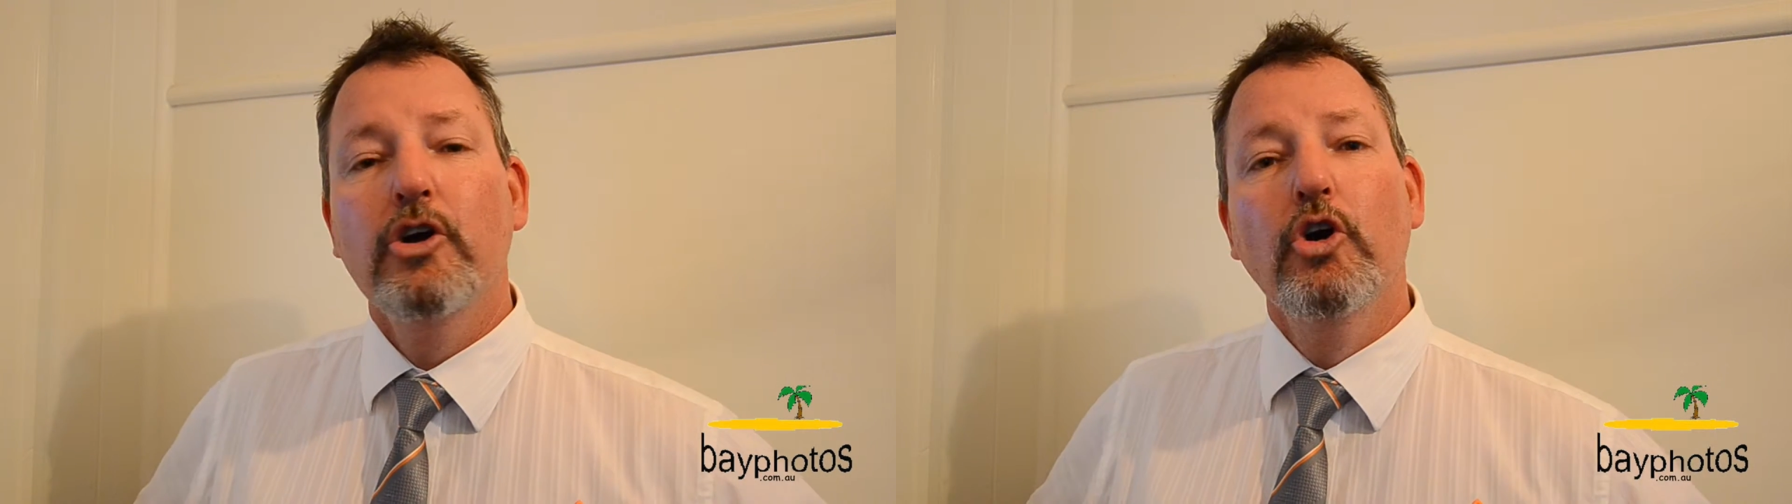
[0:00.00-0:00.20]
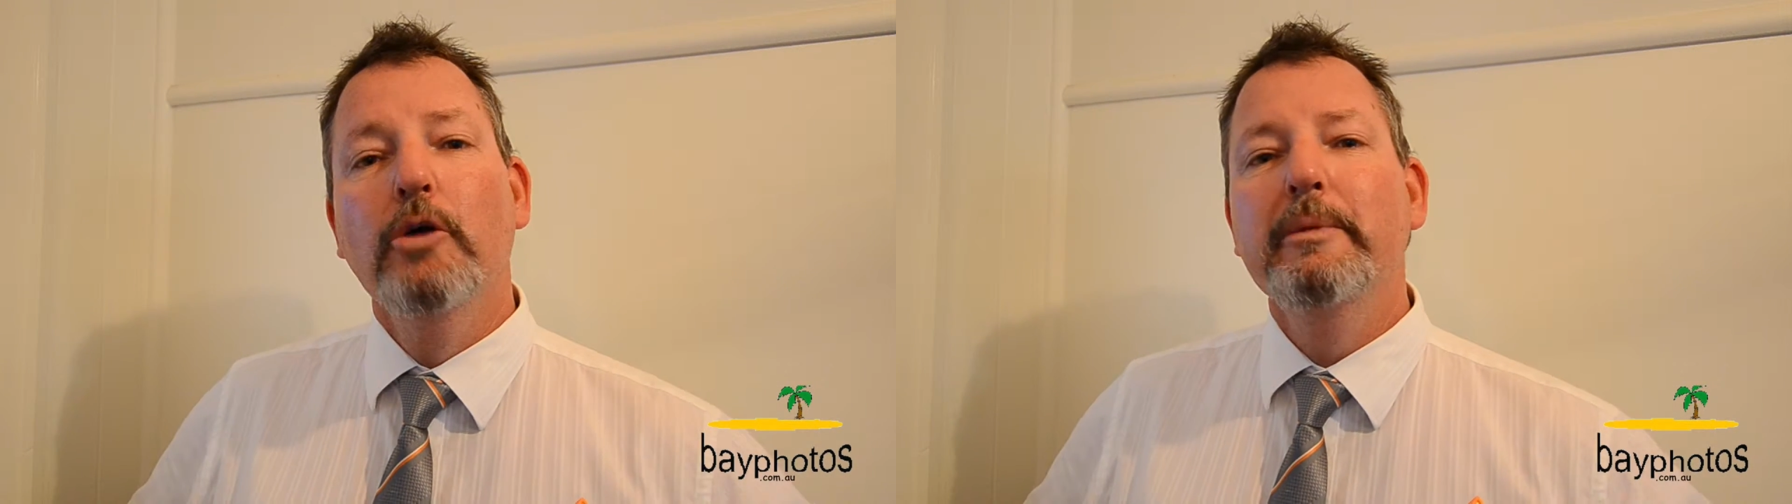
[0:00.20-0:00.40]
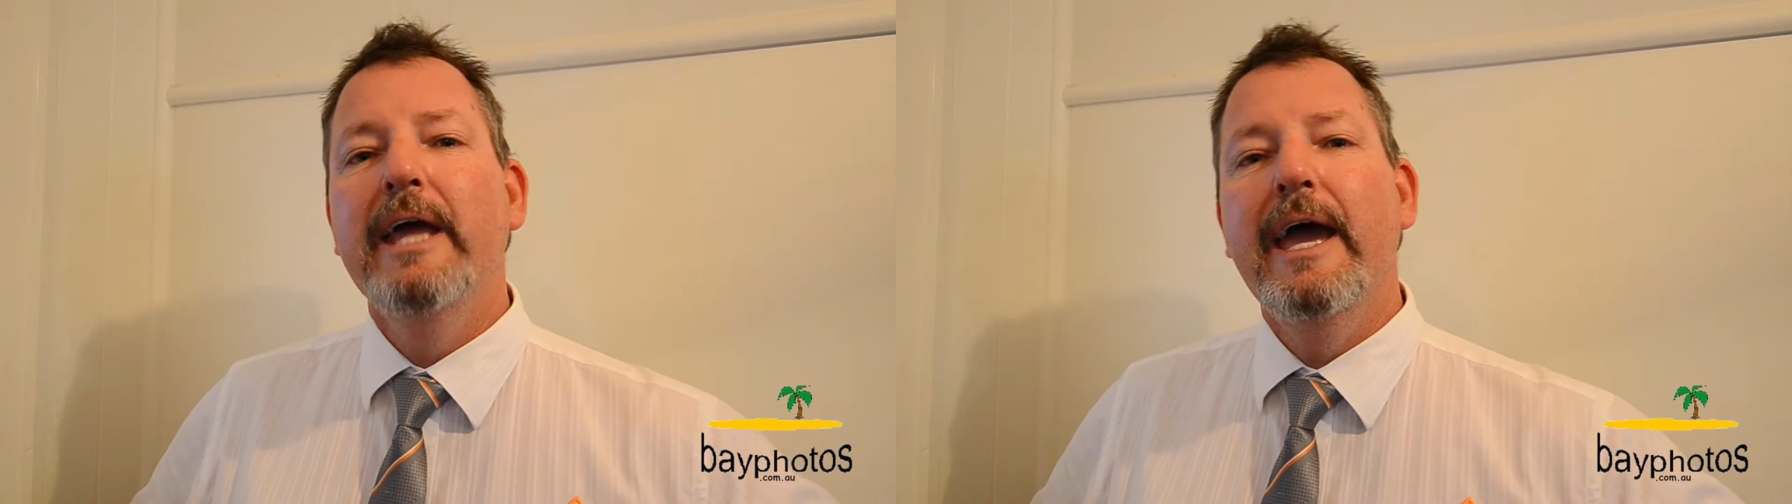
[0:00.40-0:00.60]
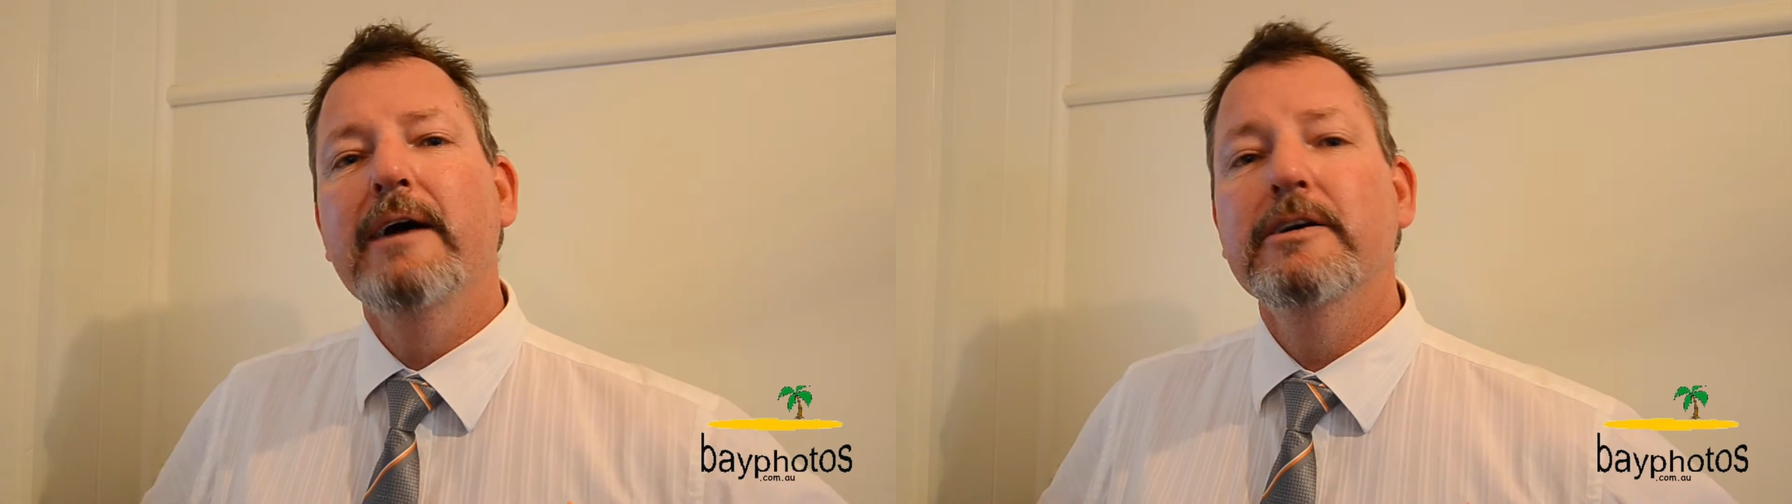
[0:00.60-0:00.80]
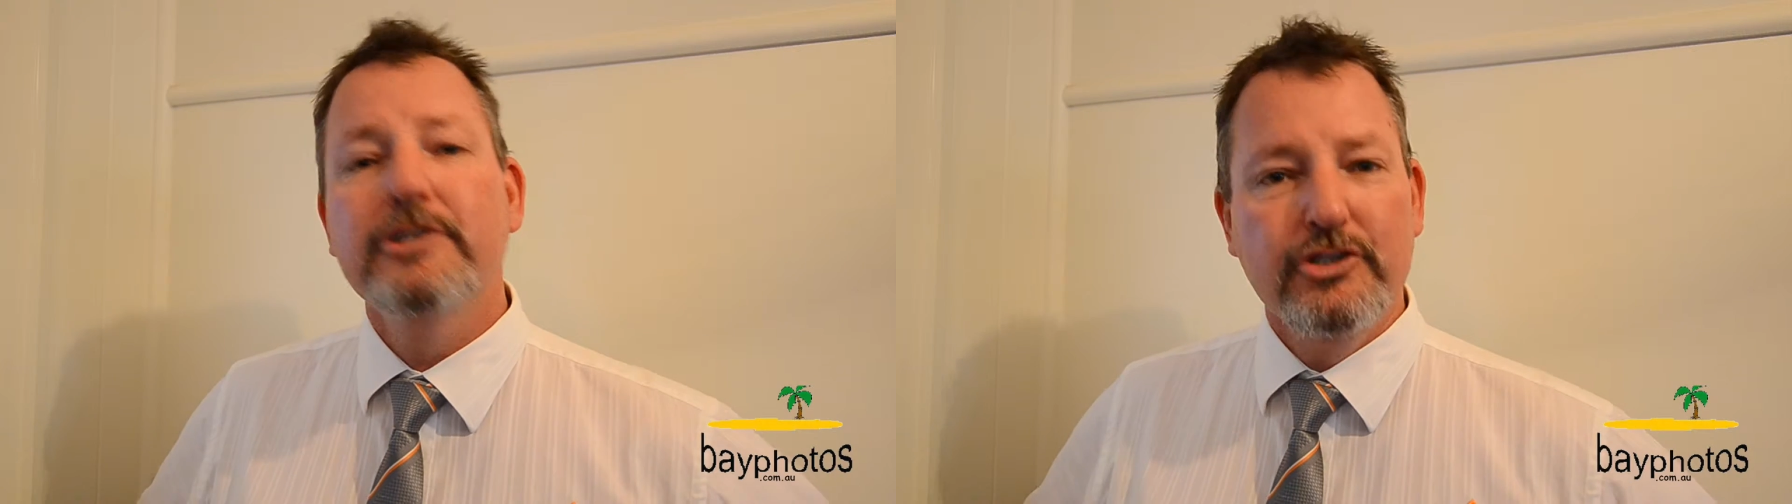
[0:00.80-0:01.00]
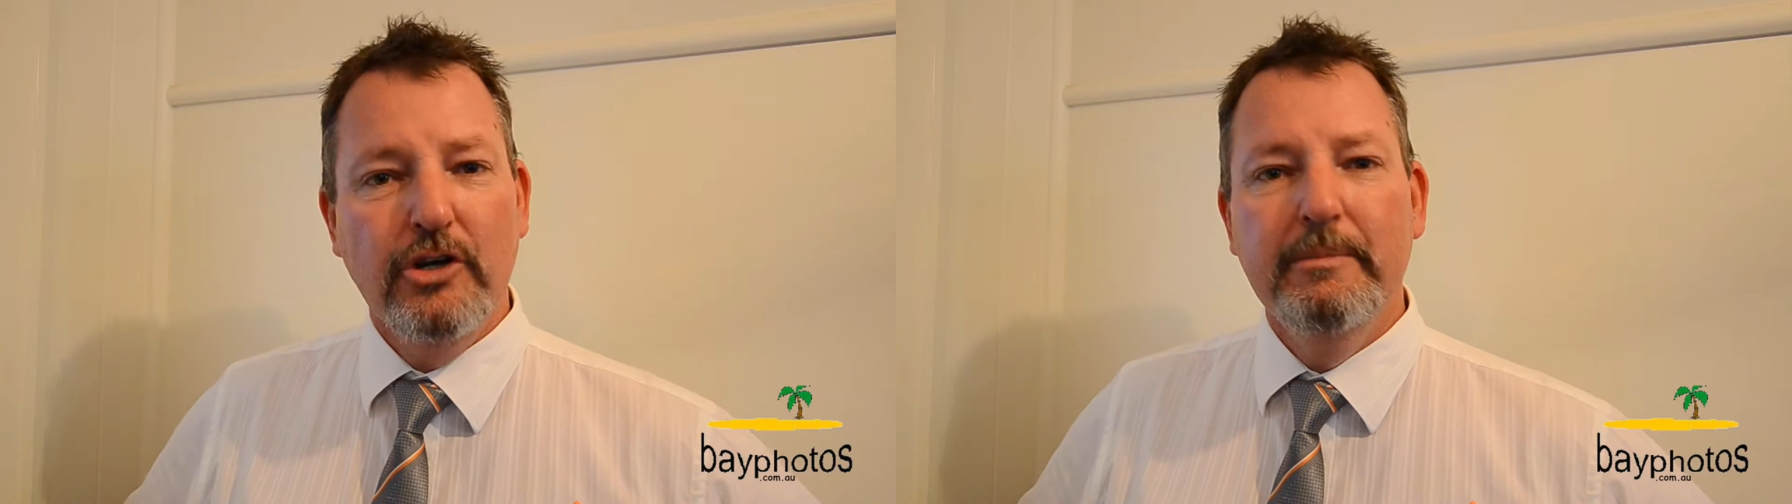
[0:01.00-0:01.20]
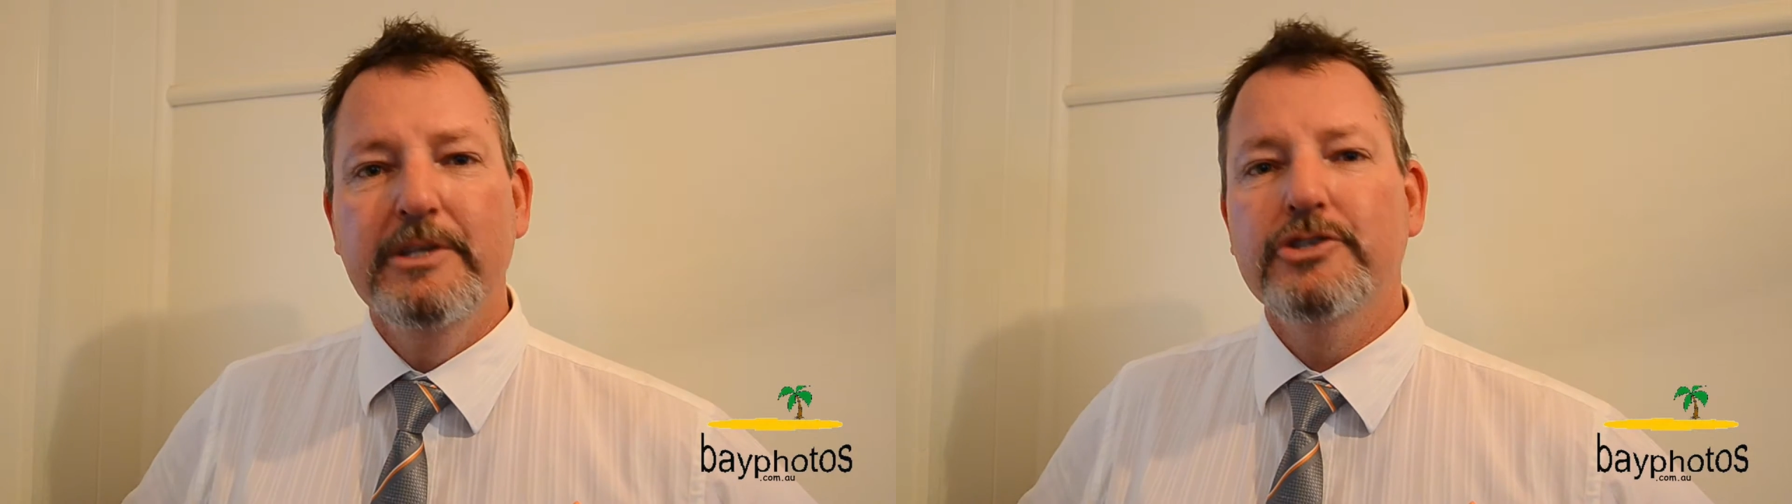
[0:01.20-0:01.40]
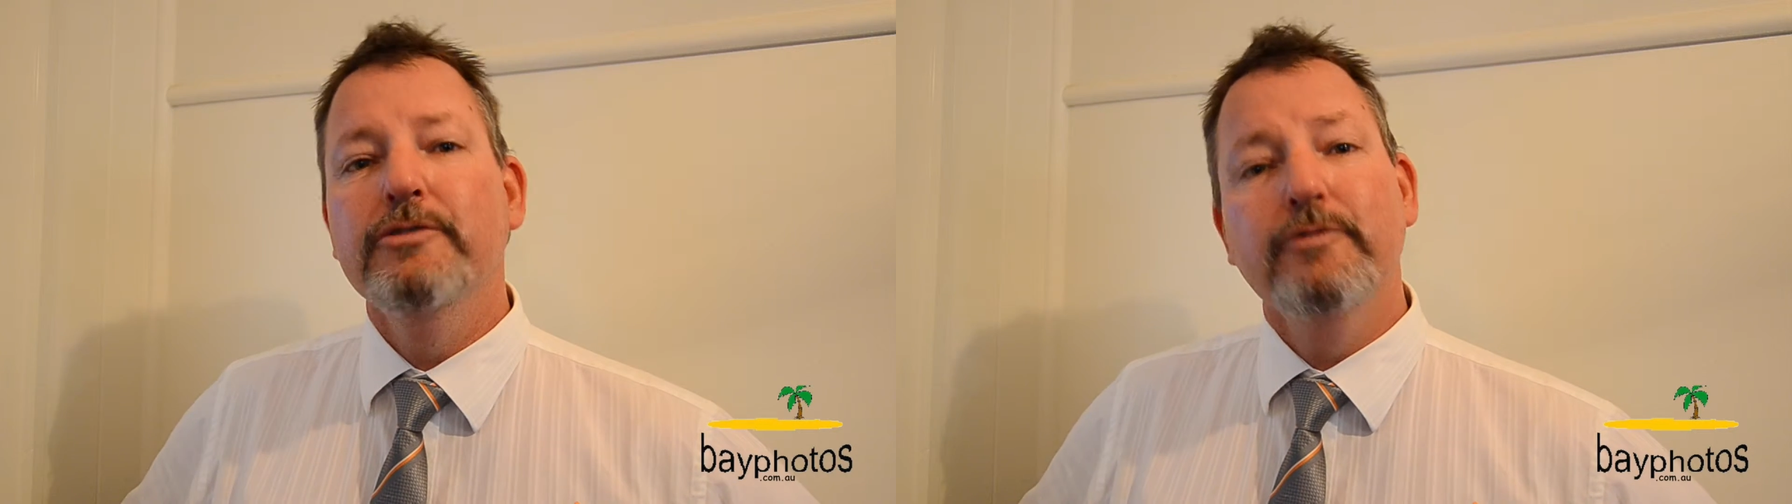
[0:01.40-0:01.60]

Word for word: Call me now, Scott Mitchell